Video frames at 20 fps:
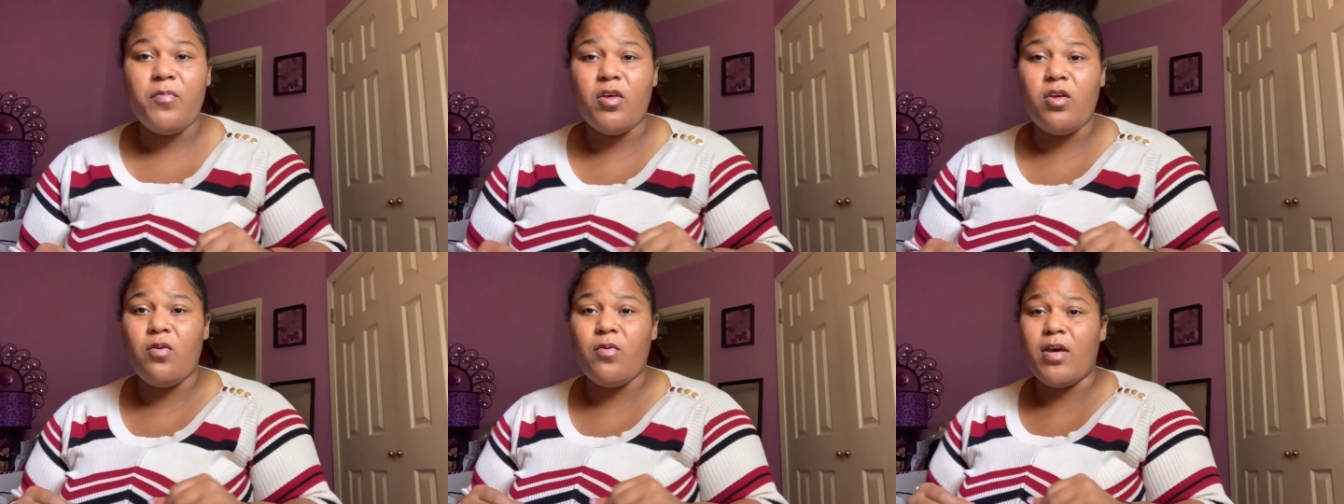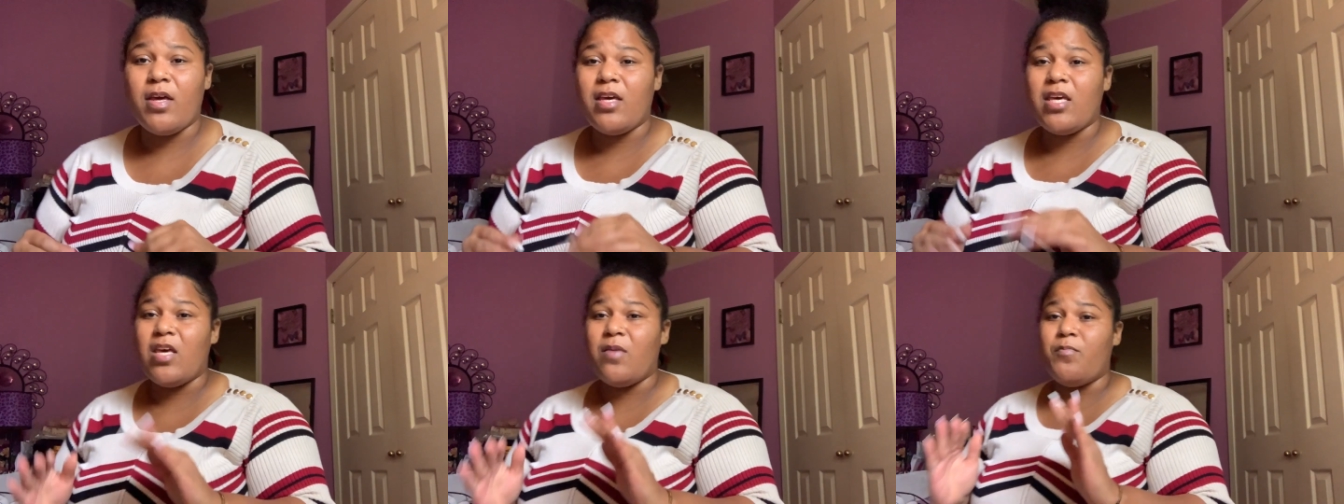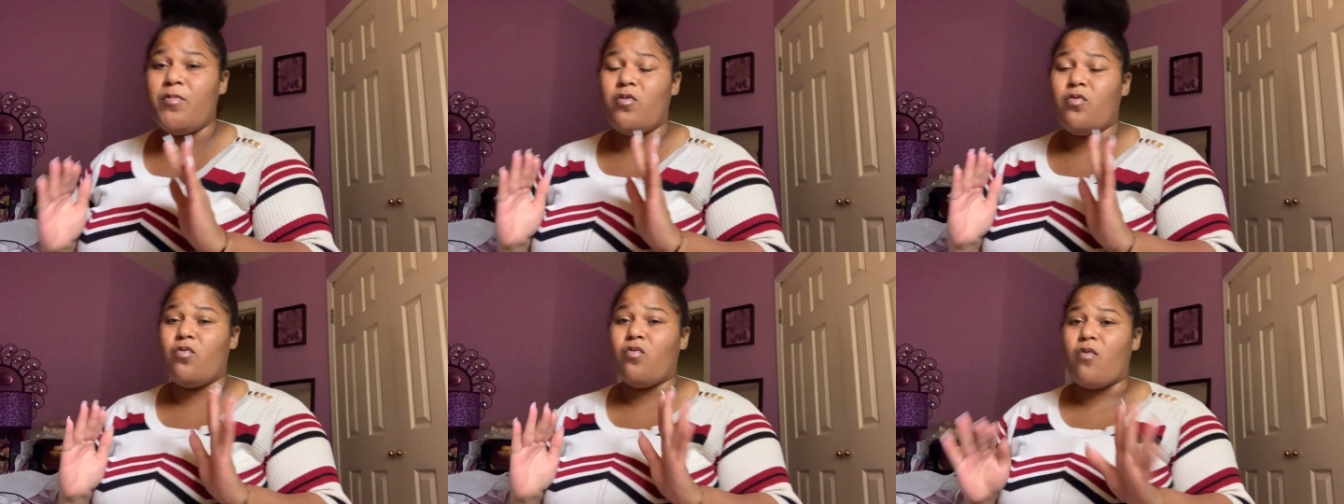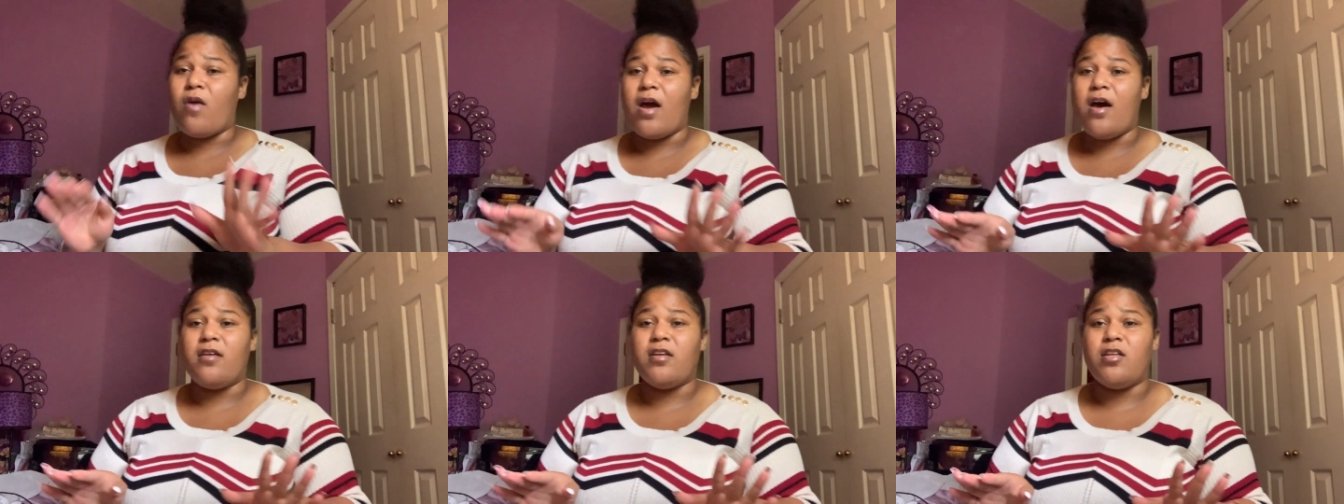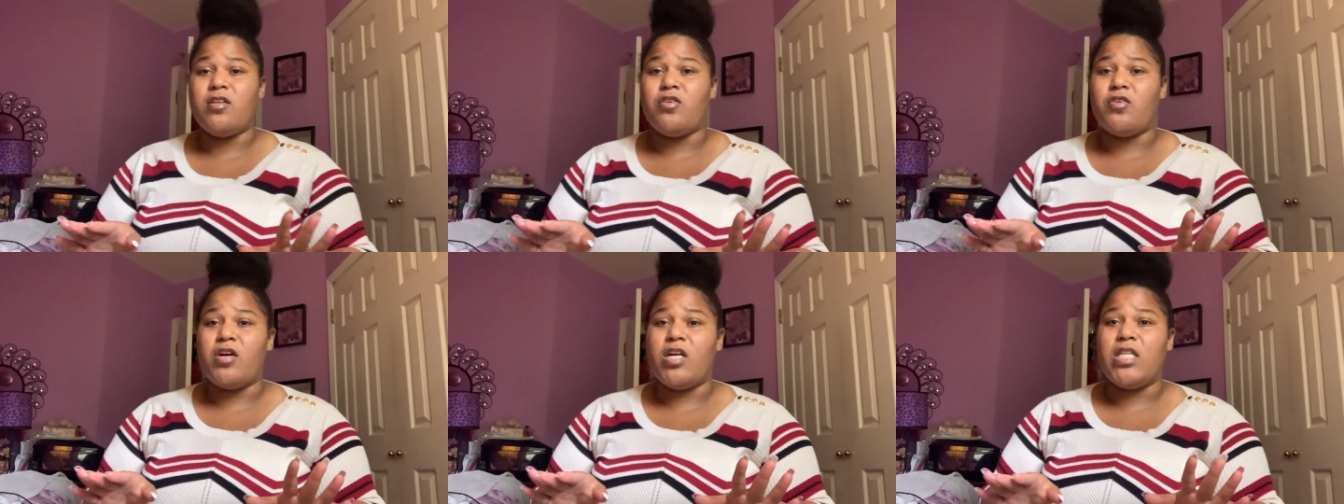you and keep you
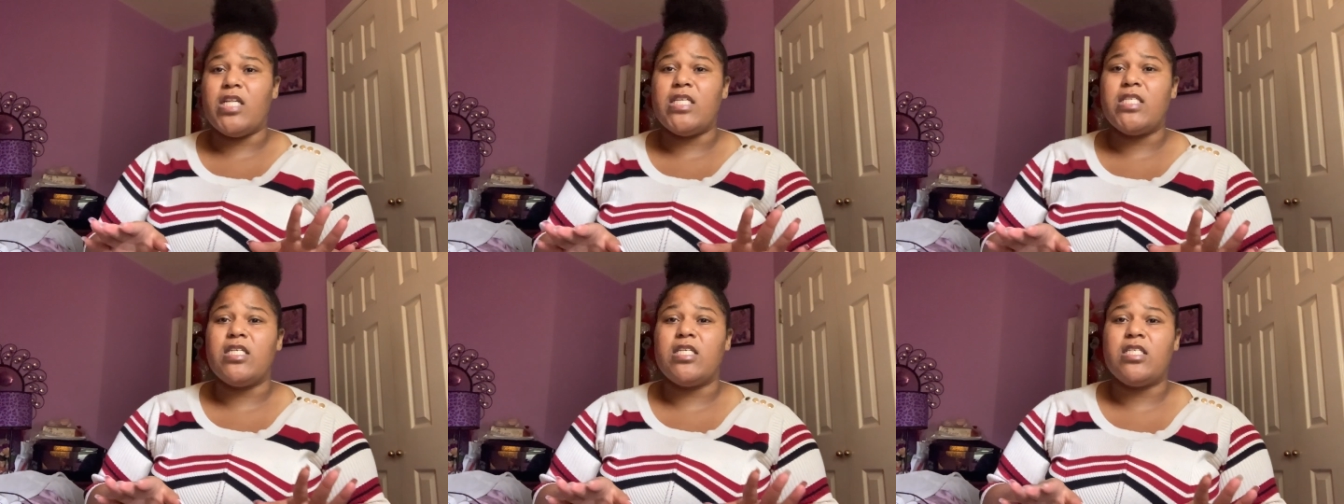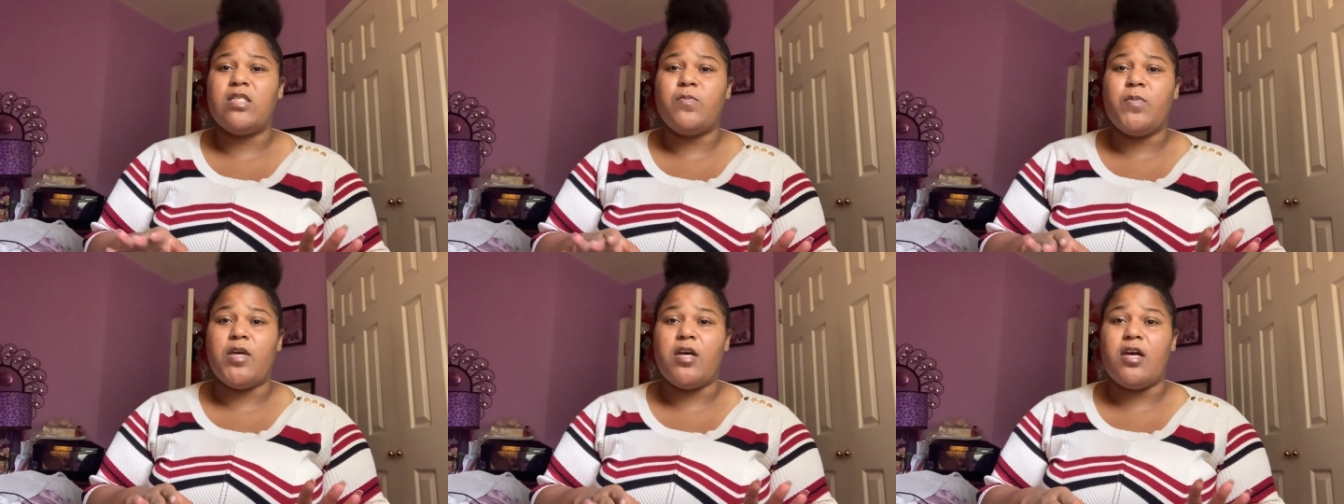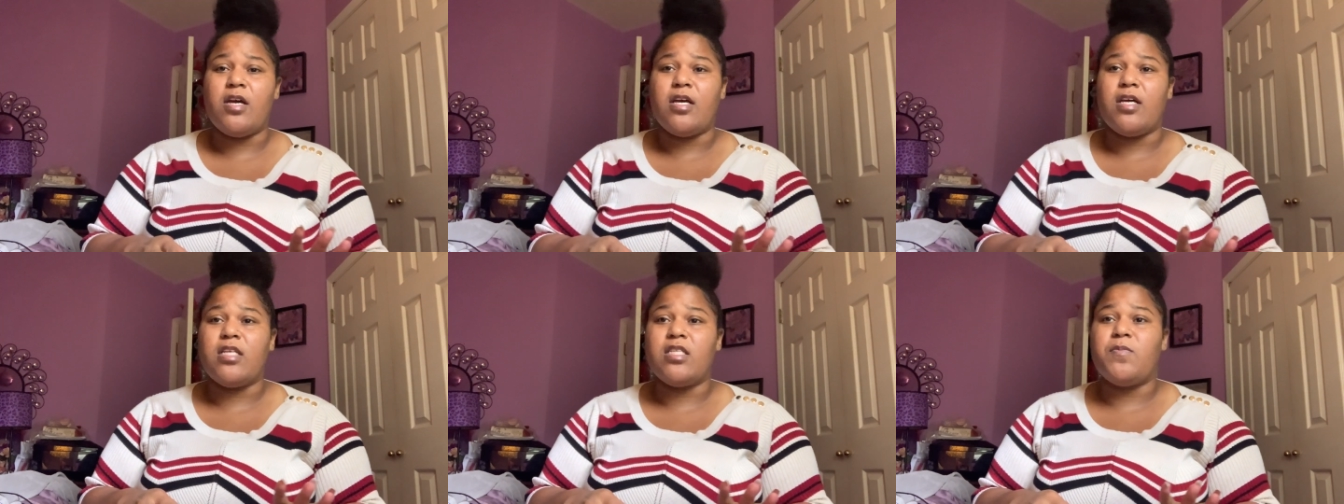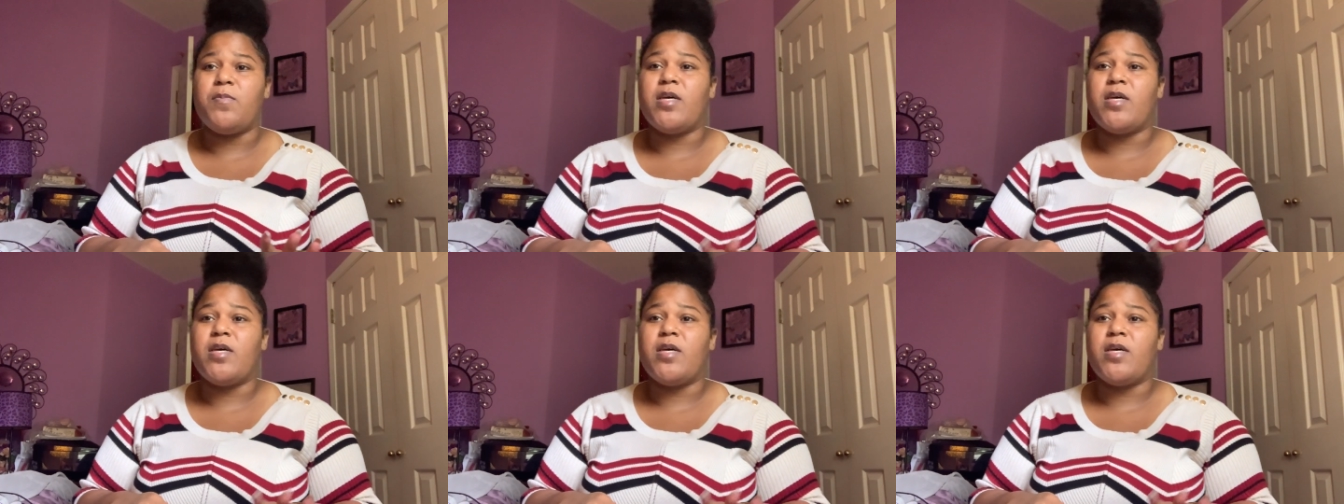grounded during this experience,